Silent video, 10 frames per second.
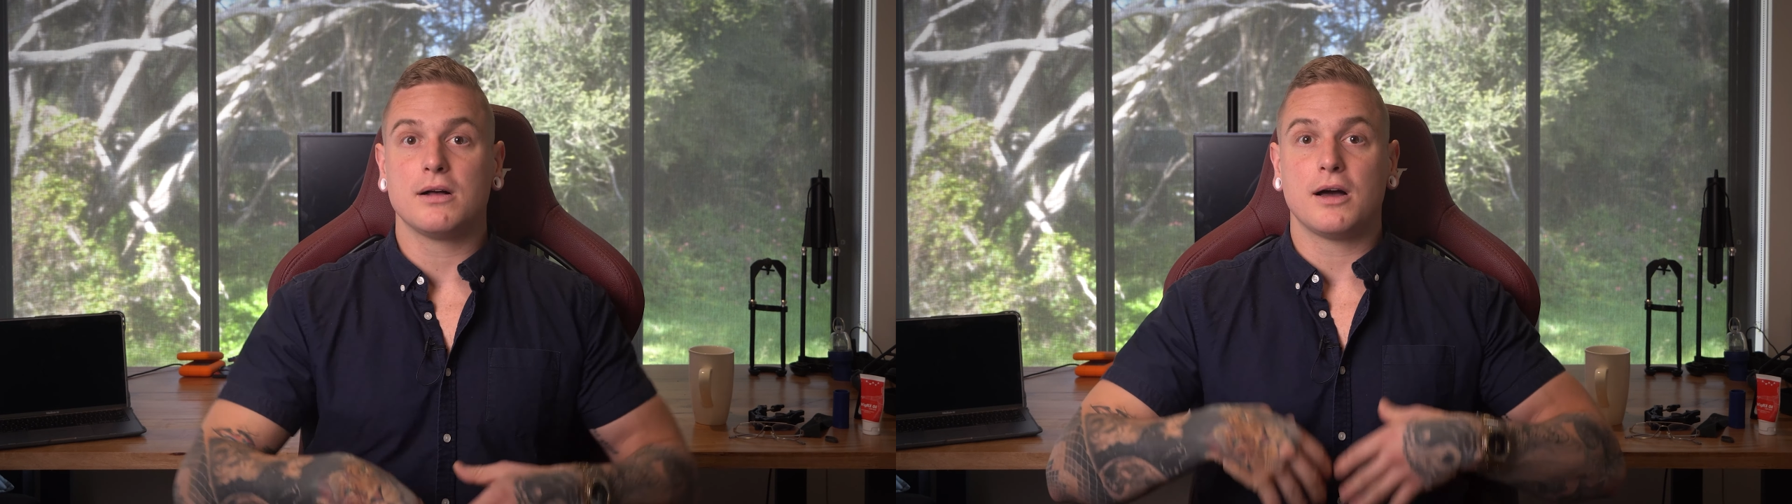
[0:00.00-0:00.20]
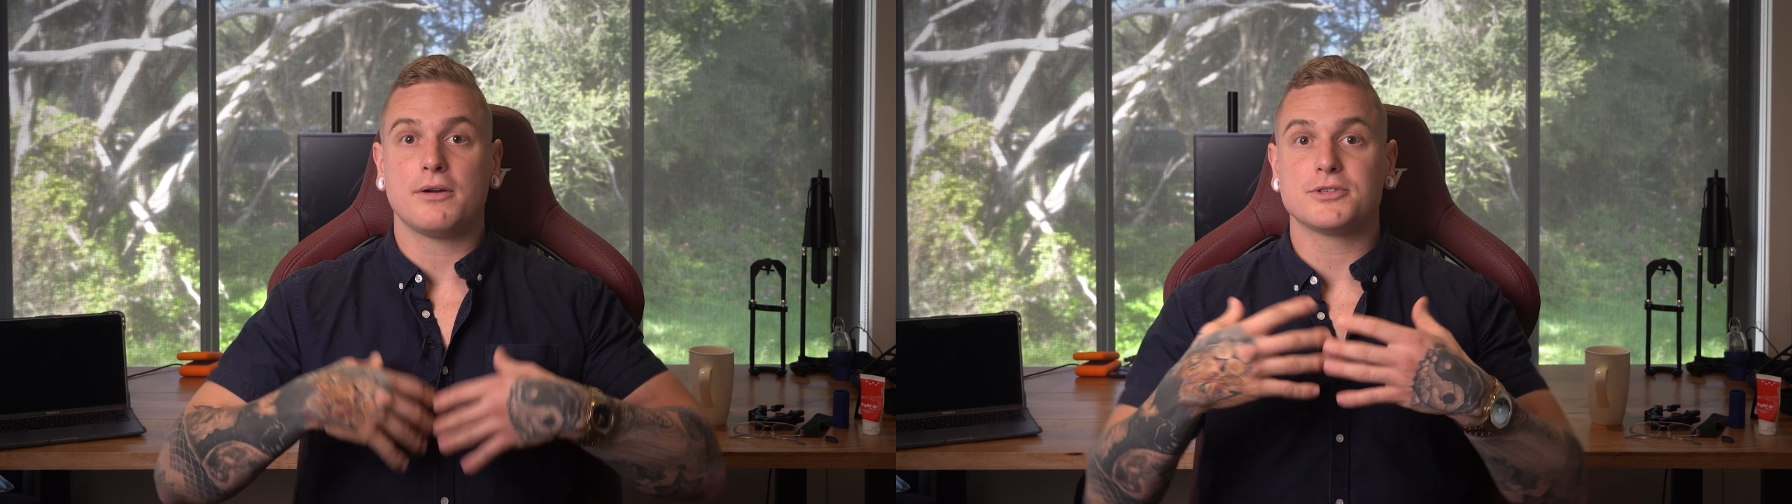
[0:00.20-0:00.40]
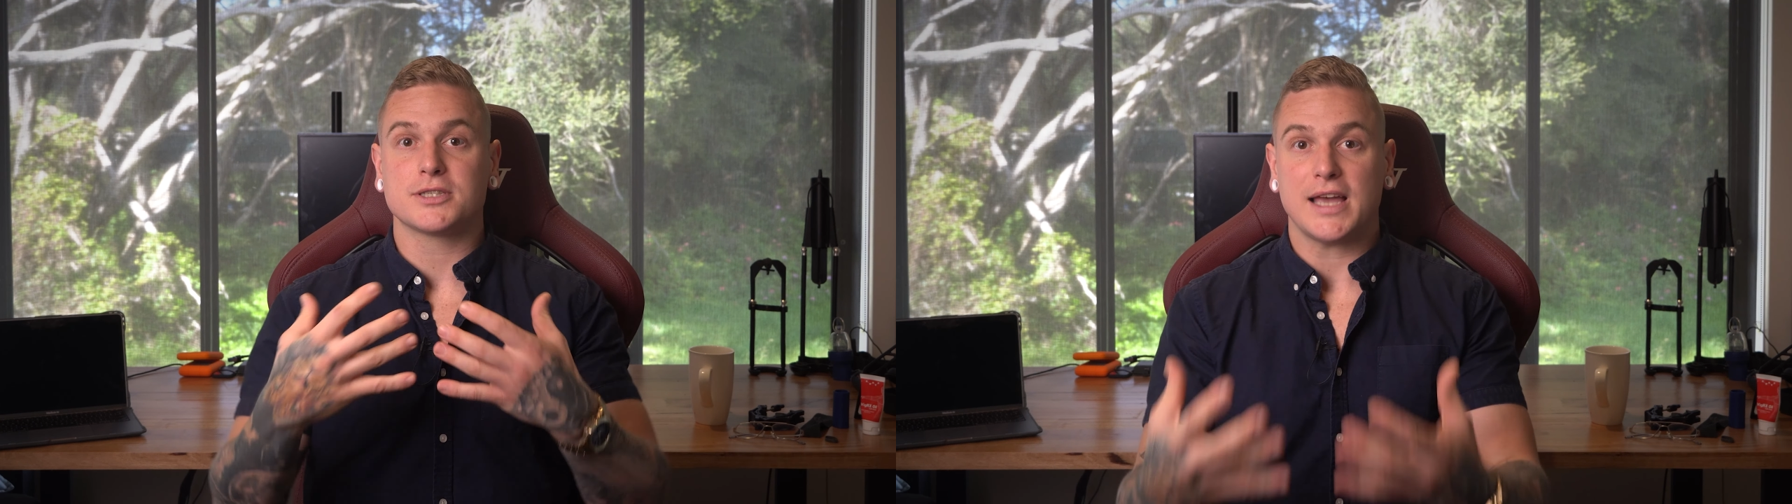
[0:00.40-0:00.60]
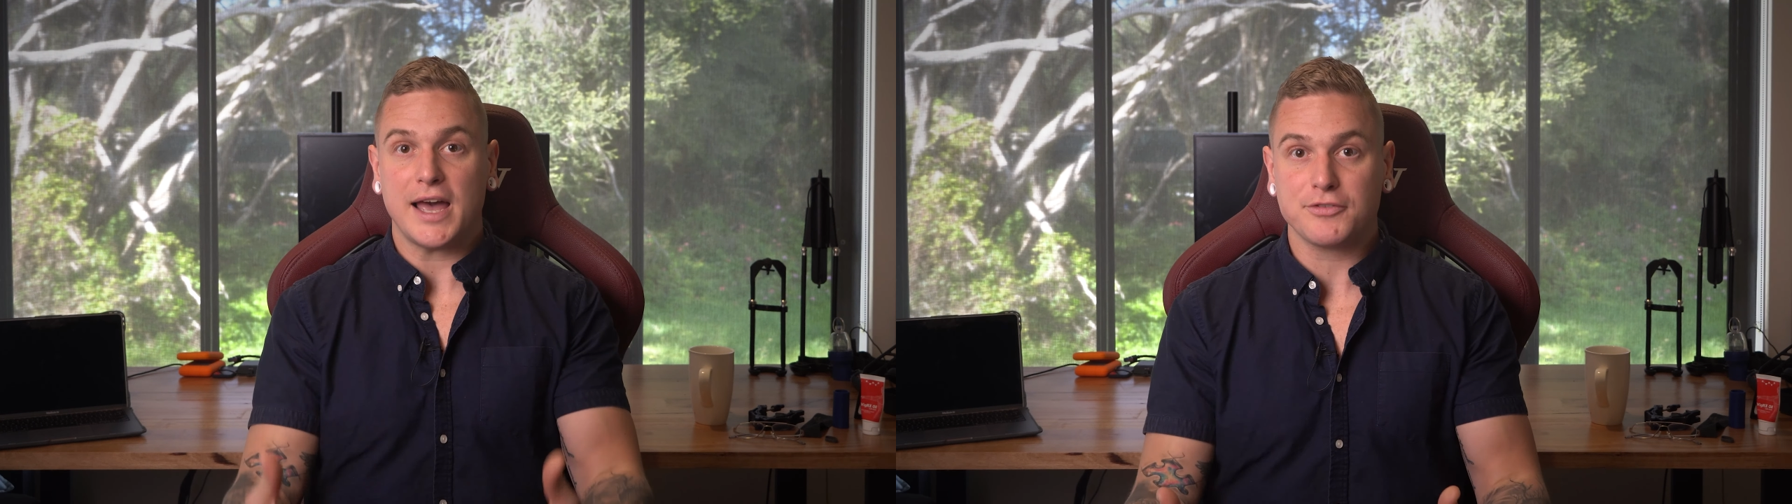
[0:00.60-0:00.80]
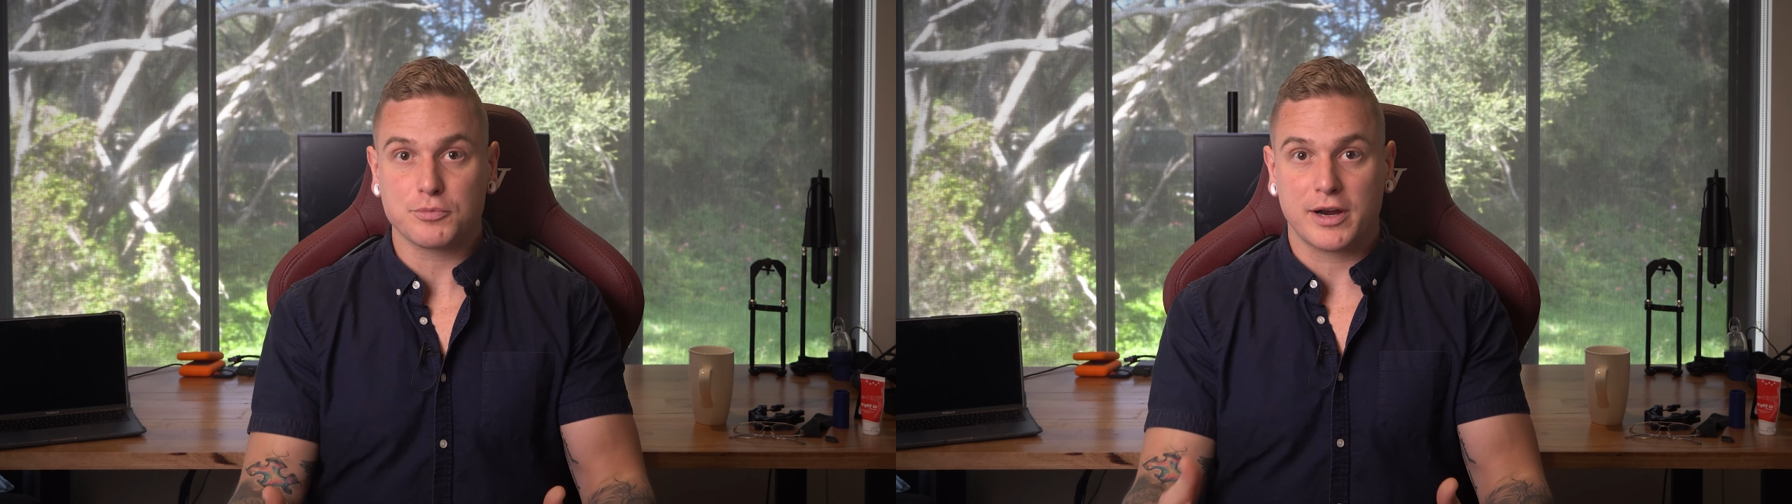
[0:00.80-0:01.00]
I obviously
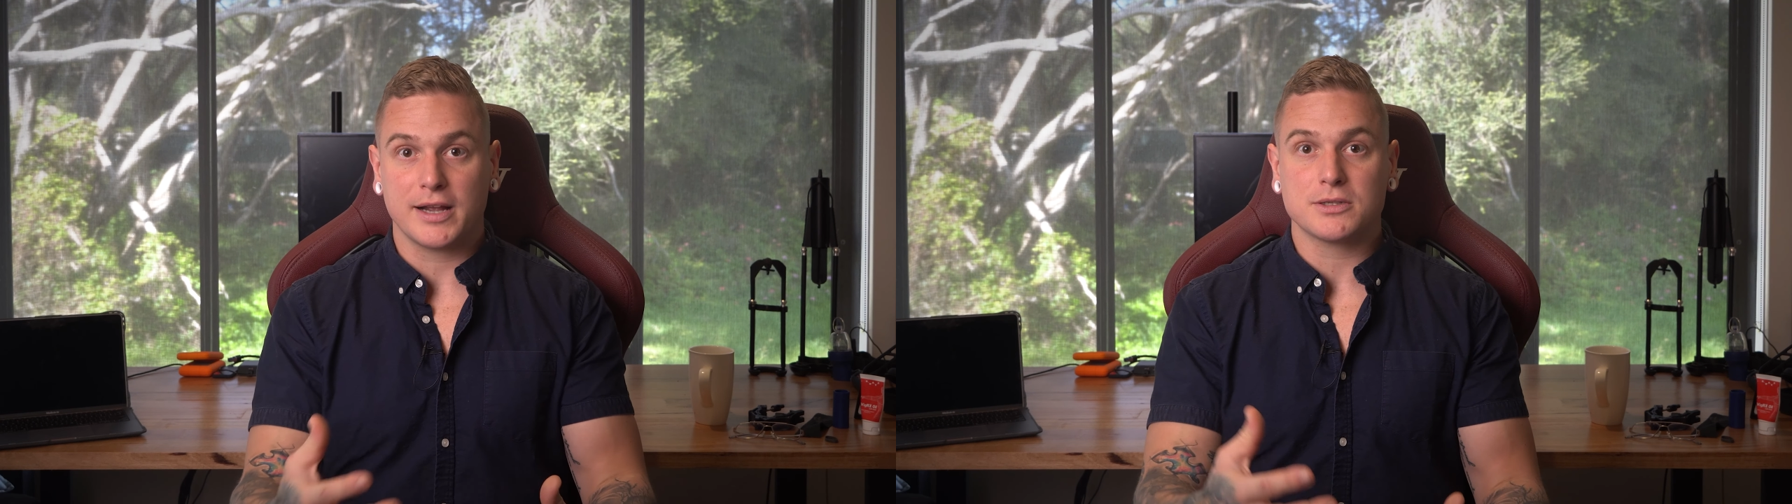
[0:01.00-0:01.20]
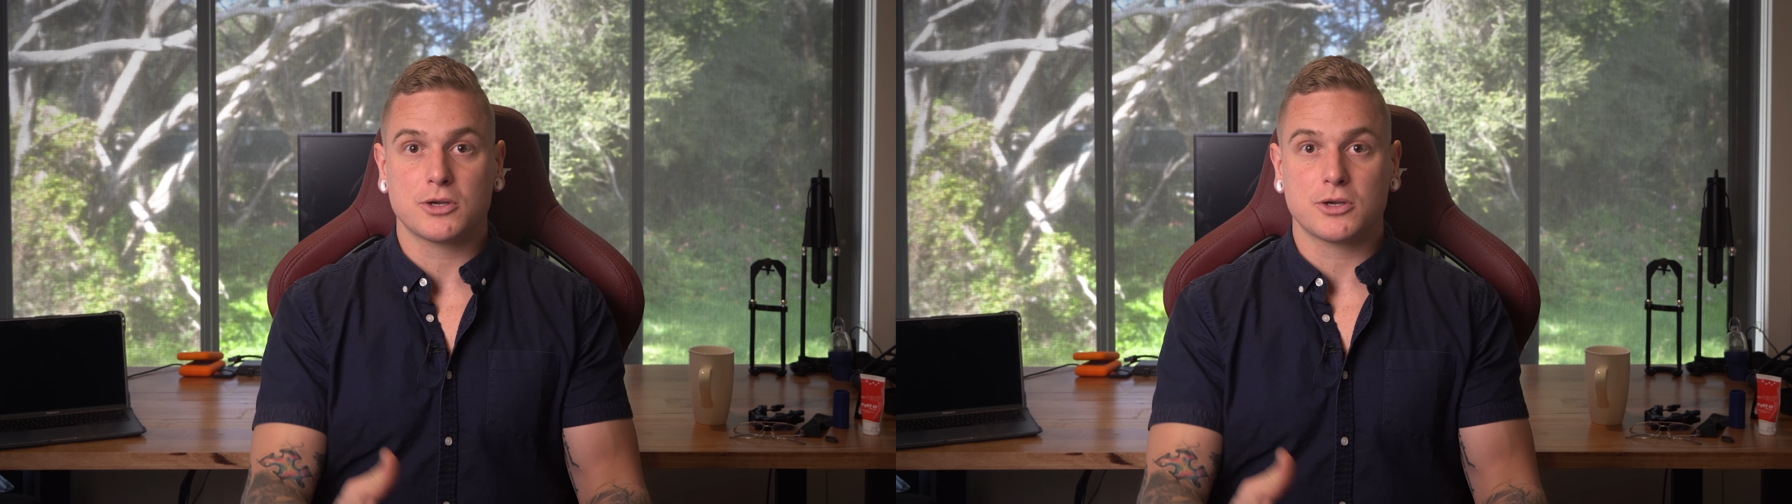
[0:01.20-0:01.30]
have a brand,